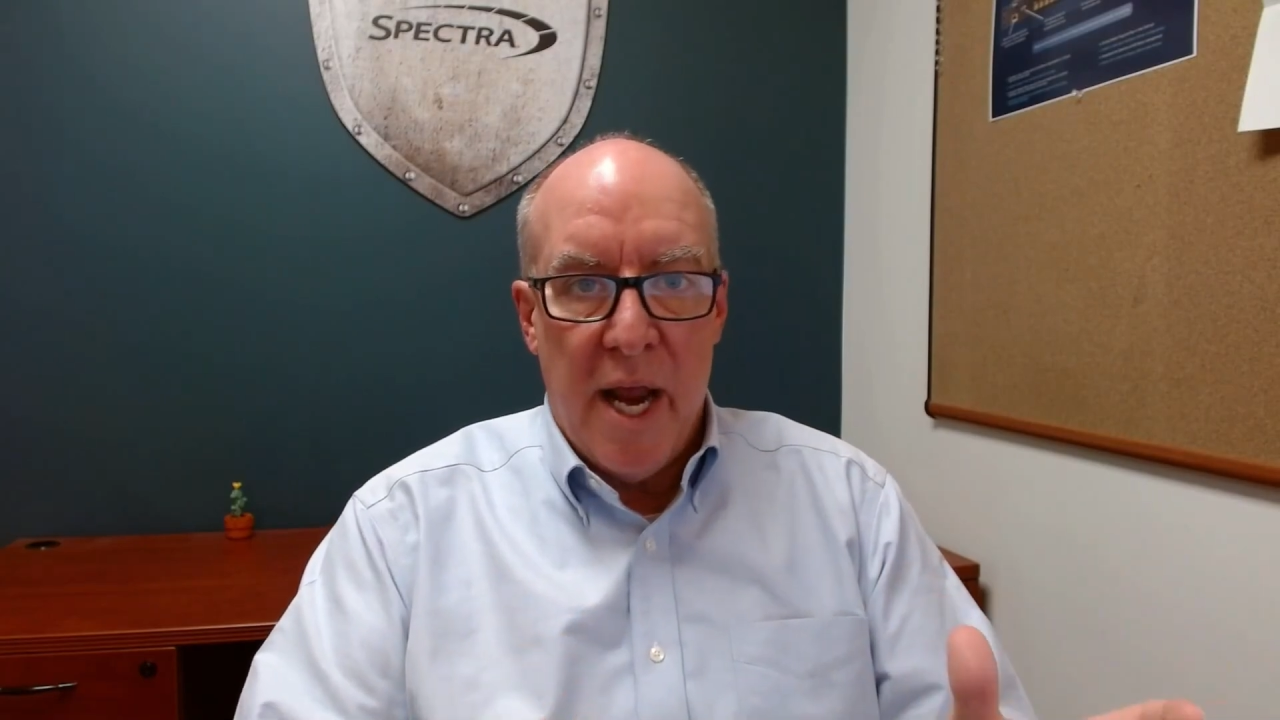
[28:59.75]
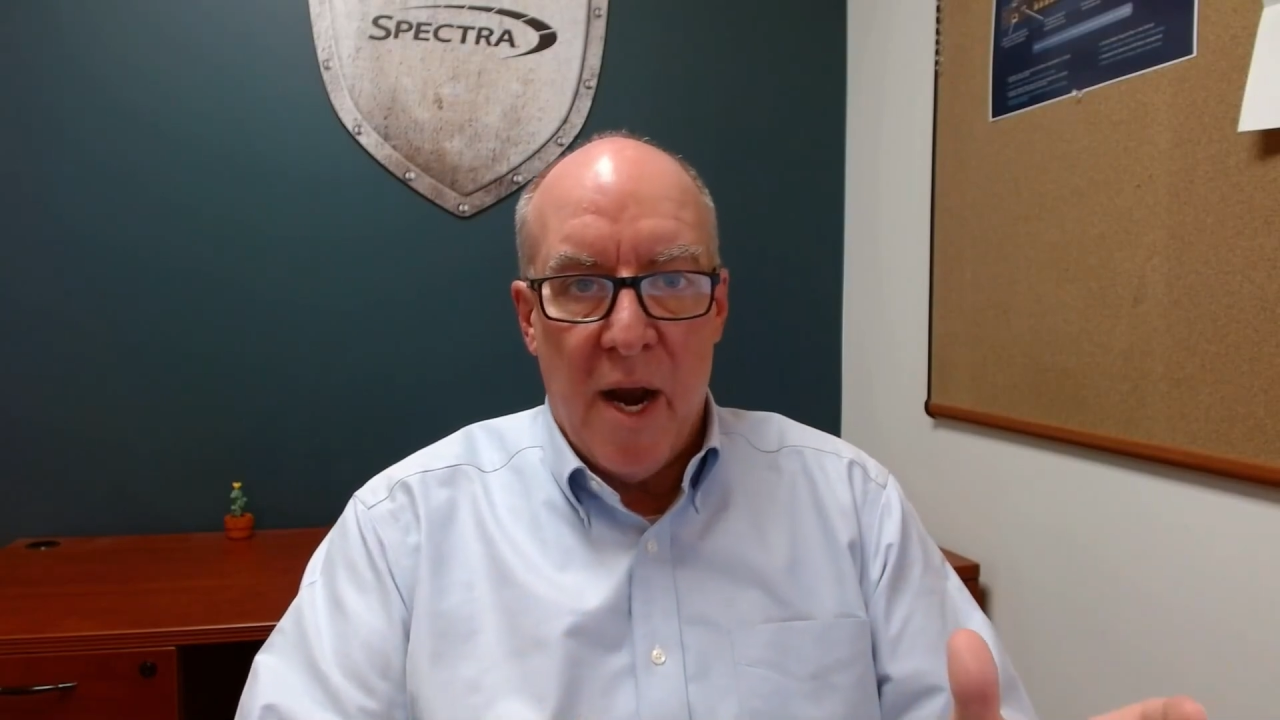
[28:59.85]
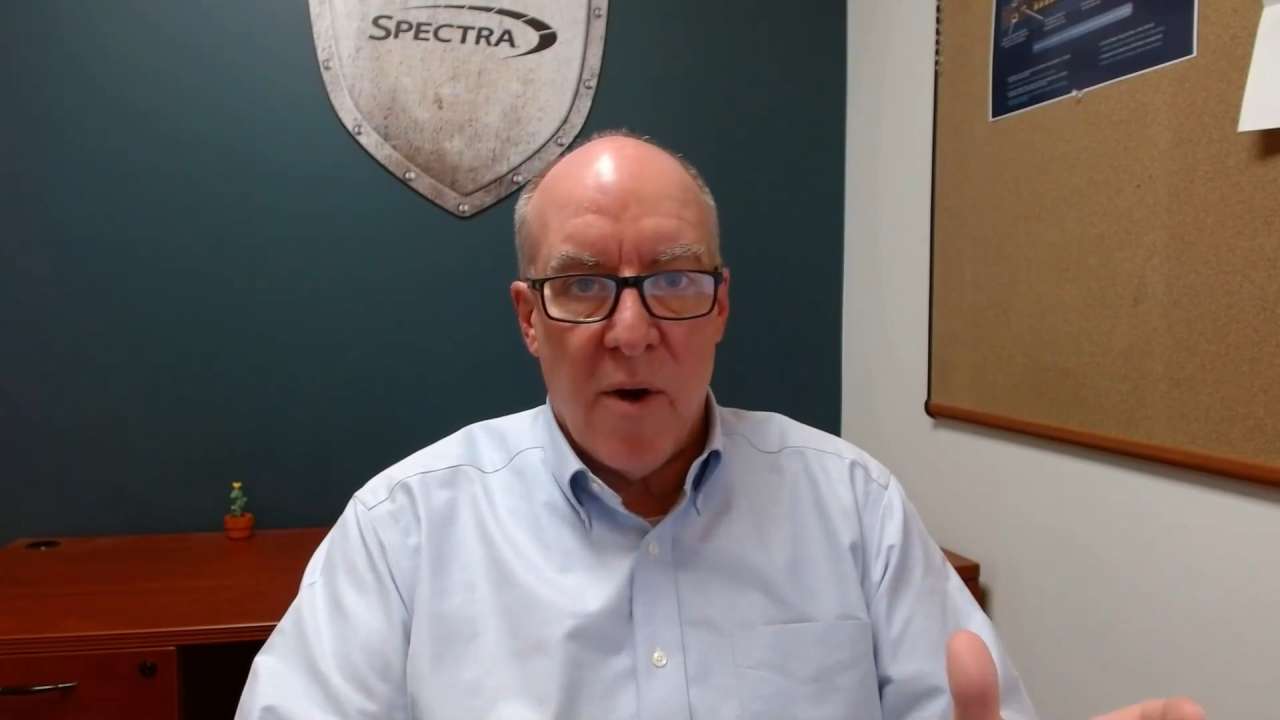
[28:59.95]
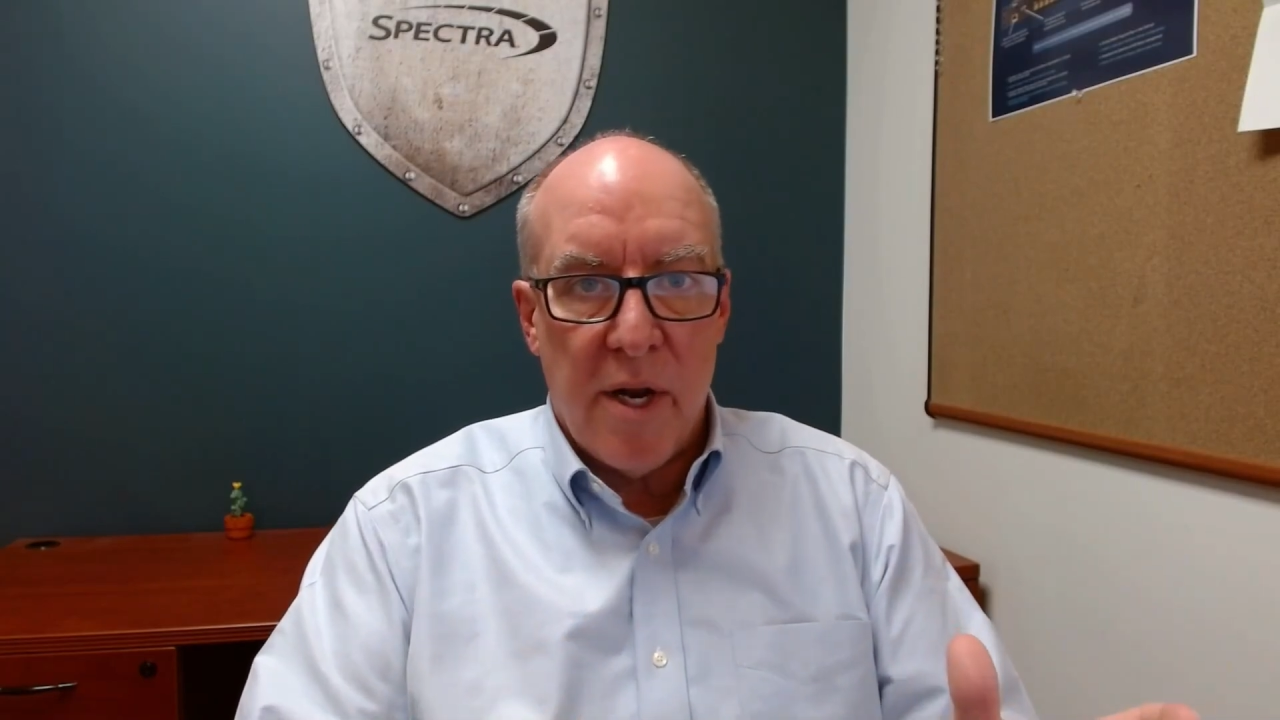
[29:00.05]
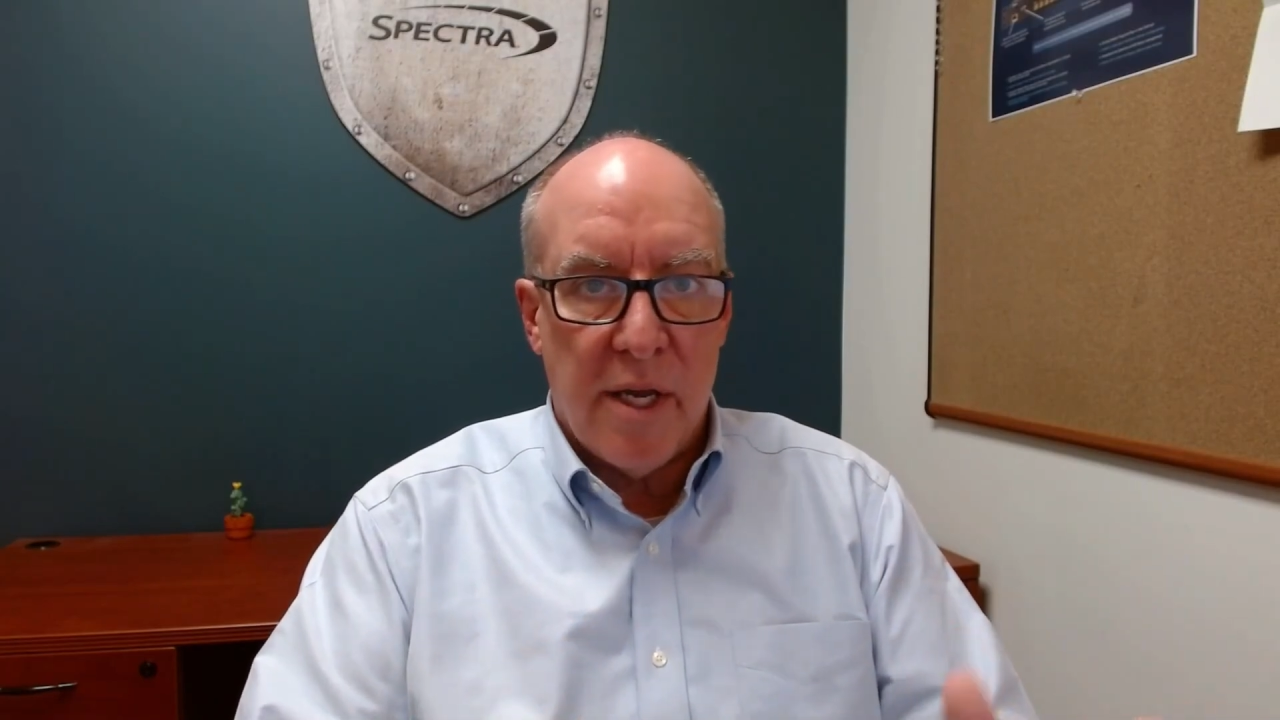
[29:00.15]

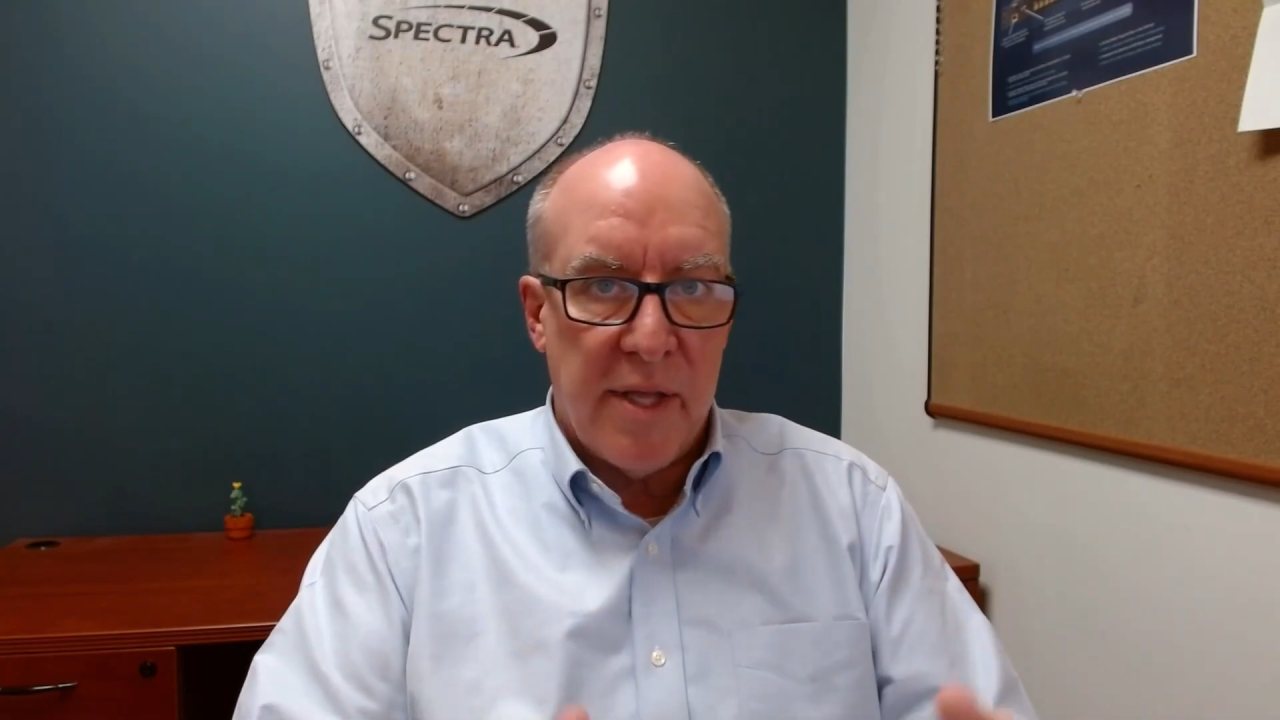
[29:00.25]
area